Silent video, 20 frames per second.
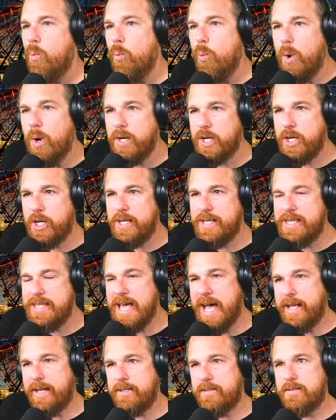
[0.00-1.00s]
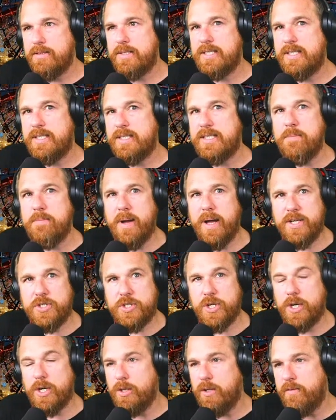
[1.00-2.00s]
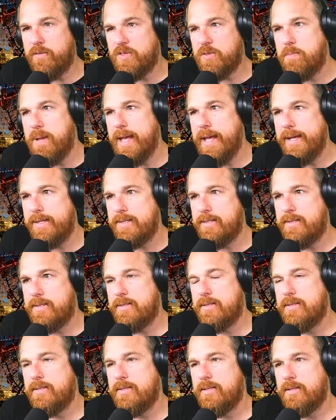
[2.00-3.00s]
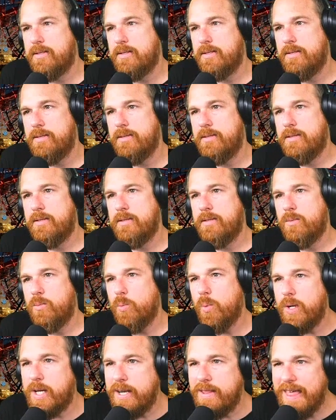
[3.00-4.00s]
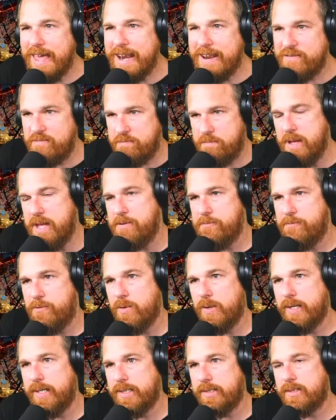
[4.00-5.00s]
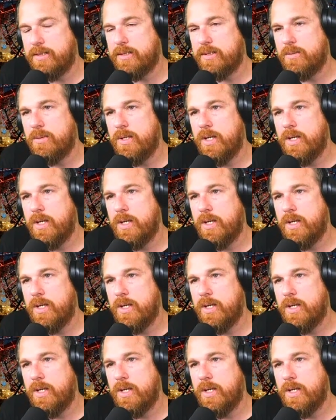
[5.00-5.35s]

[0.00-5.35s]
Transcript: what could that semicircle of space, what could that have been for us?